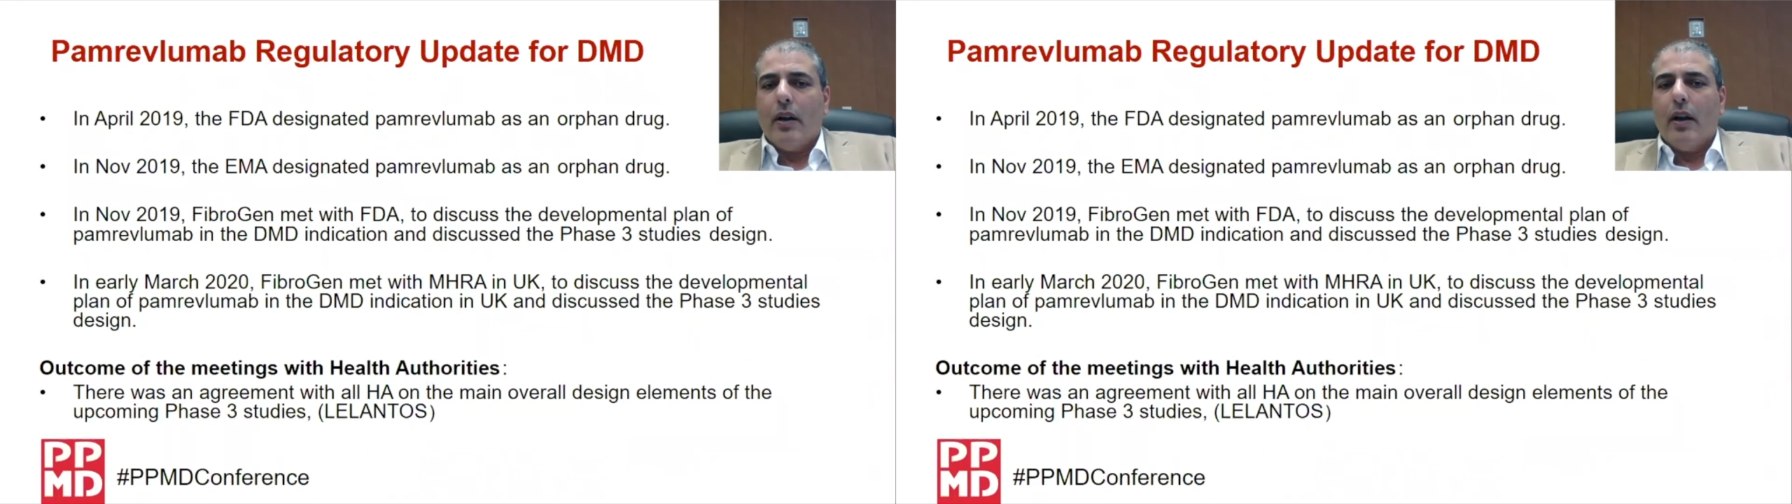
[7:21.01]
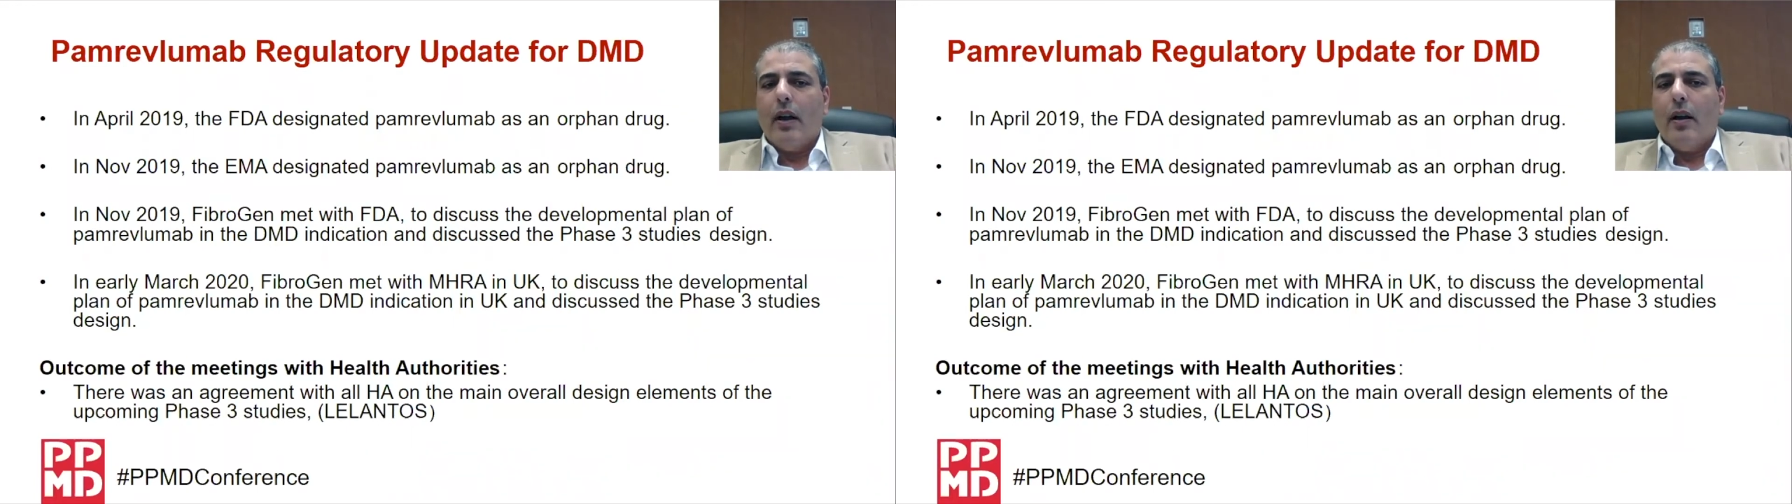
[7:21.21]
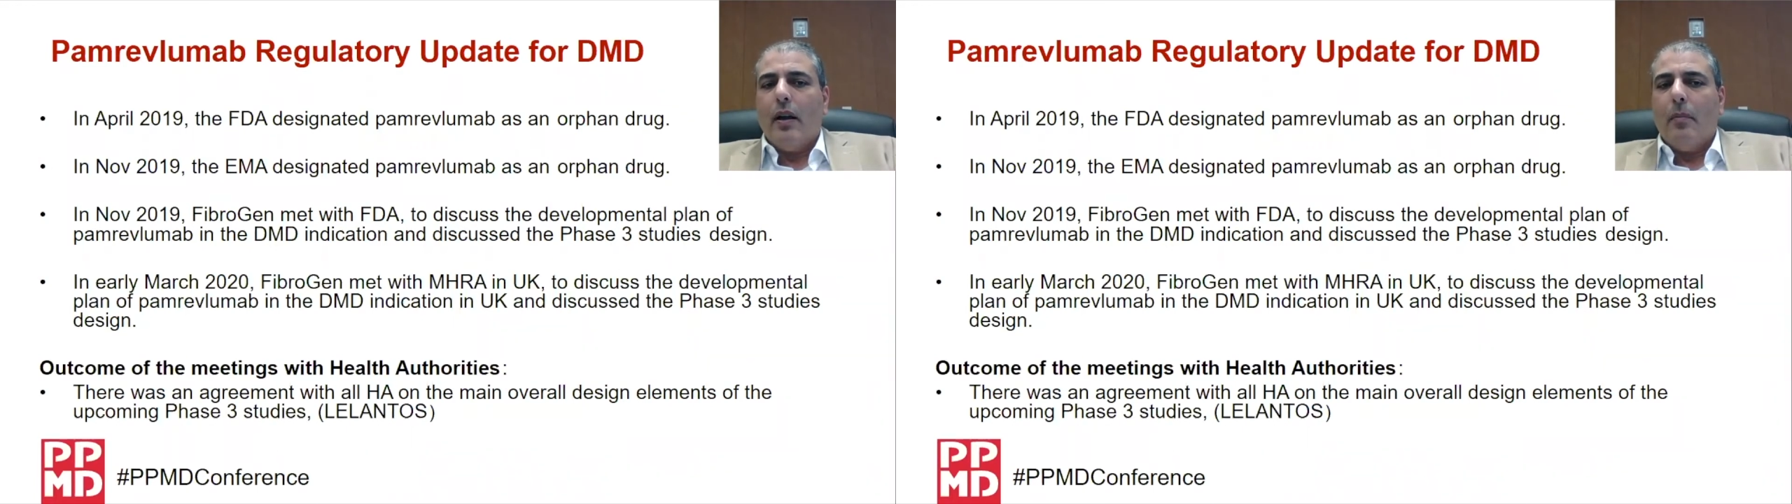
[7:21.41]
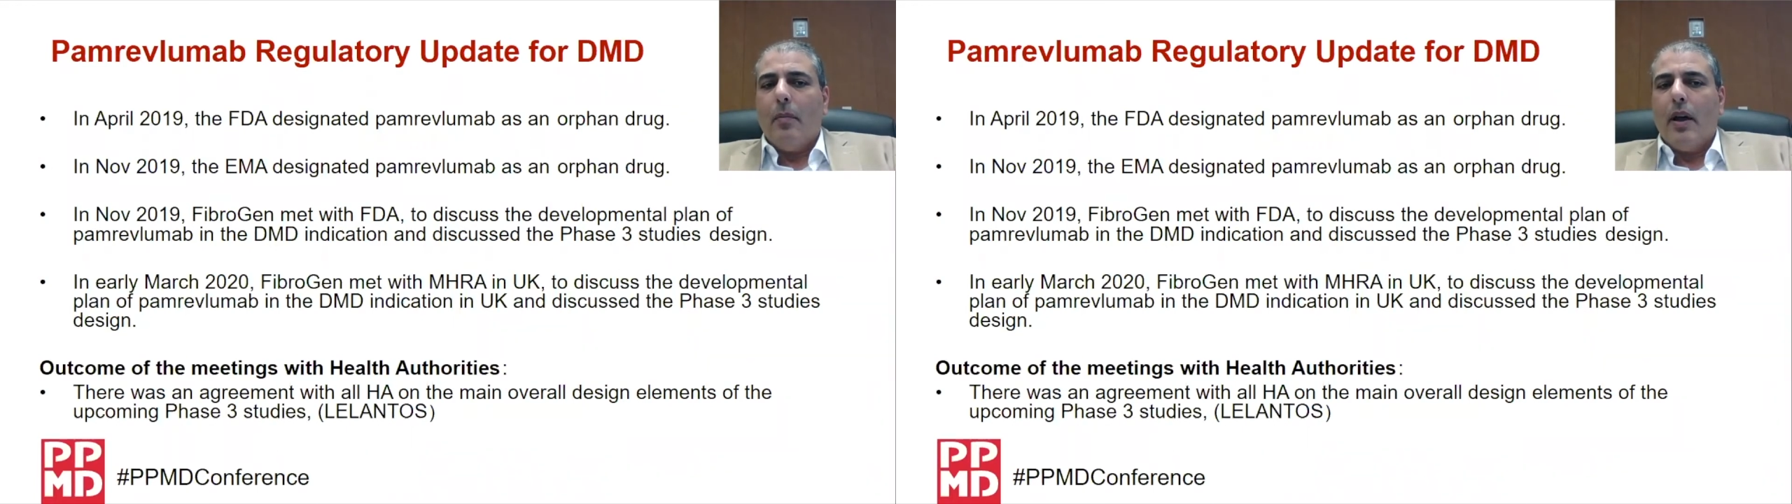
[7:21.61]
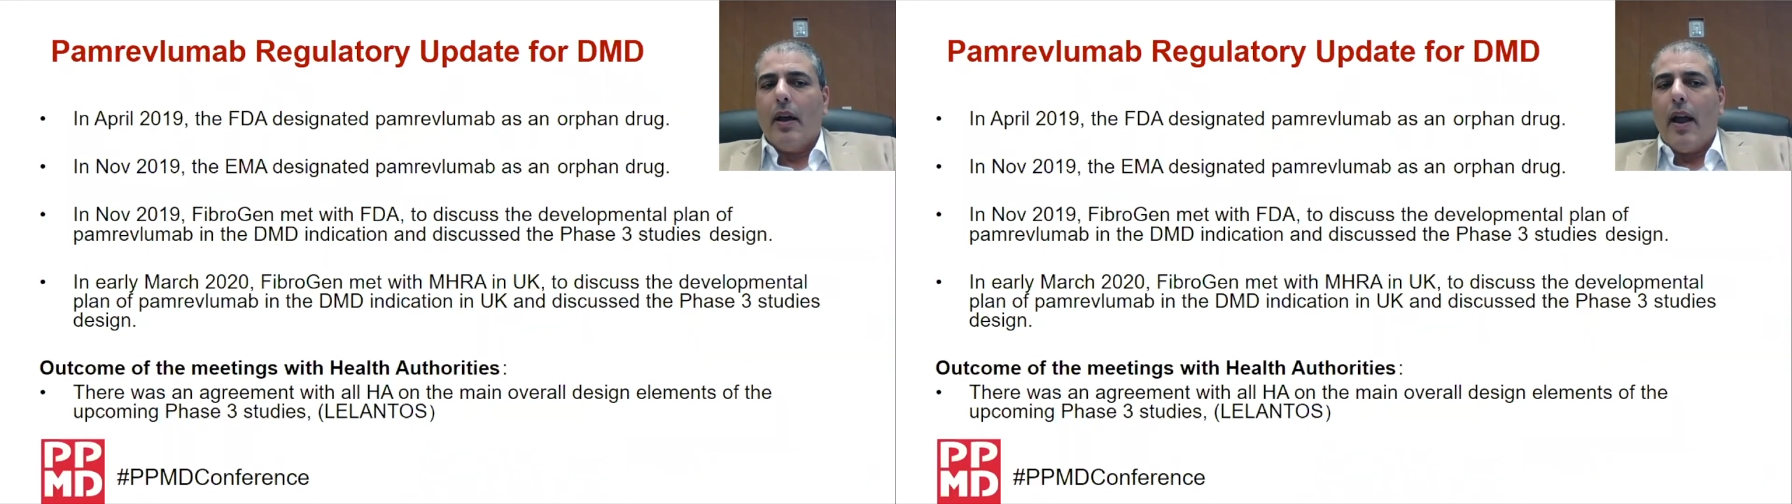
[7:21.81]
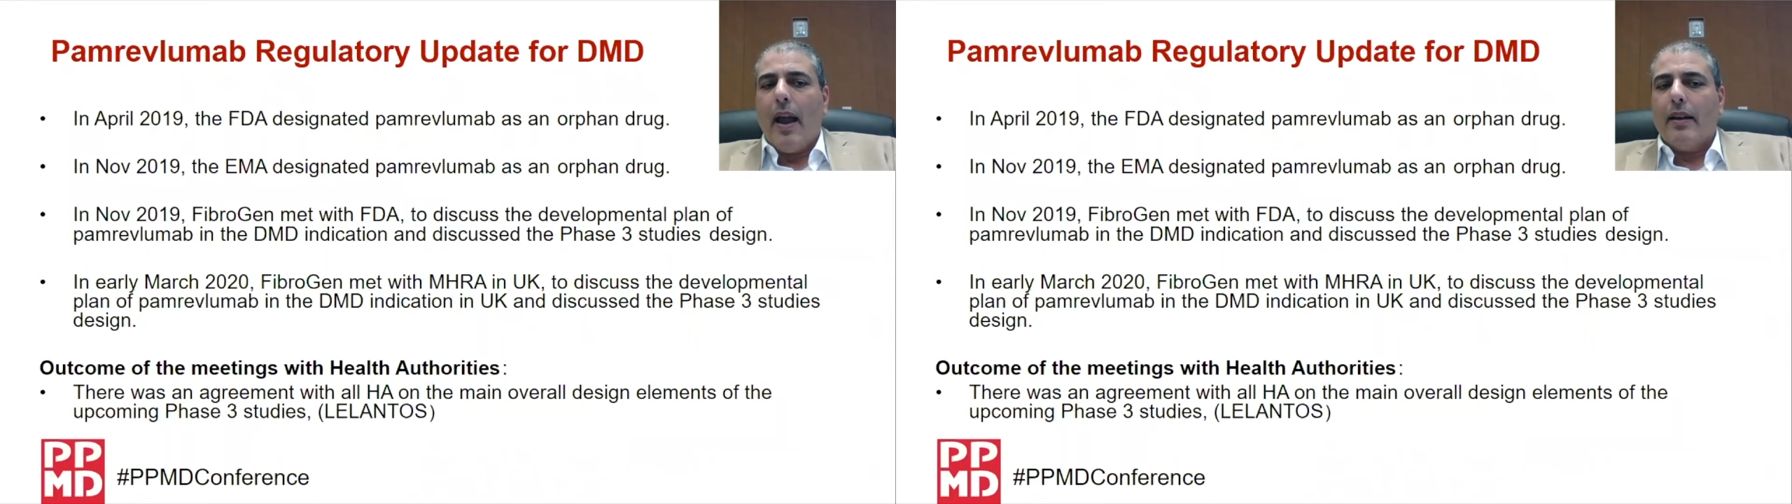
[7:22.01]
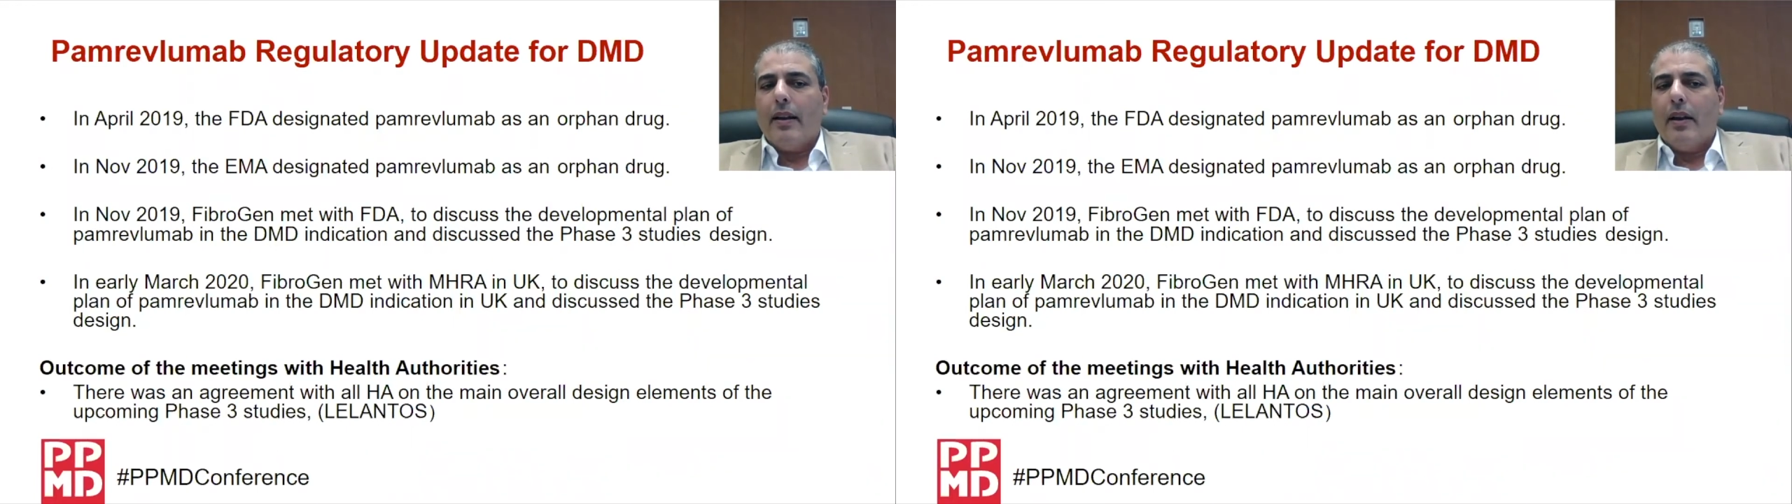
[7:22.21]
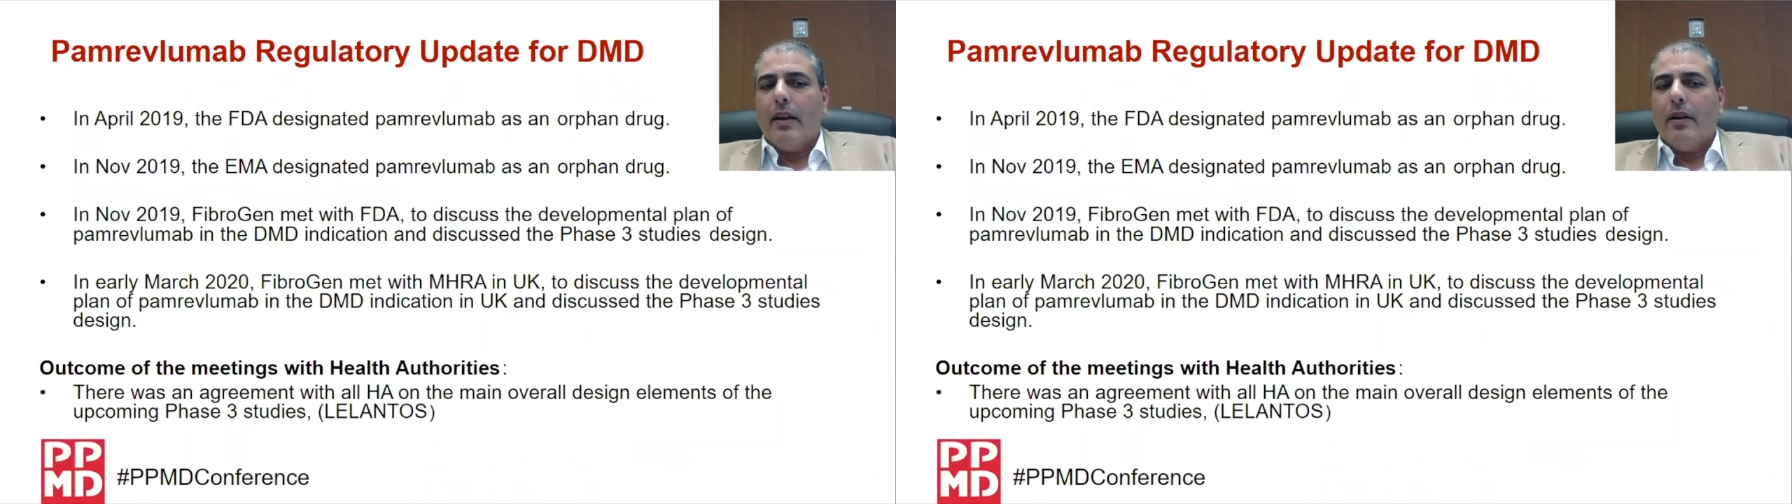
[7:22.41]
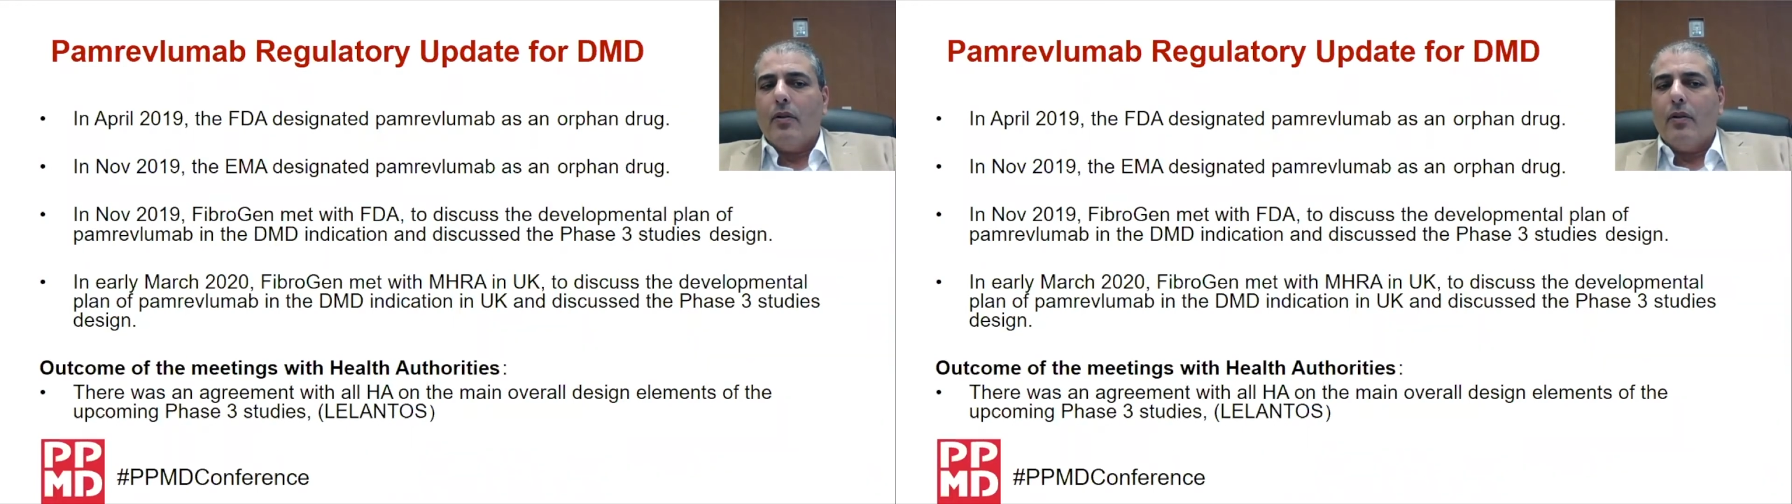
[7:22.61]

and in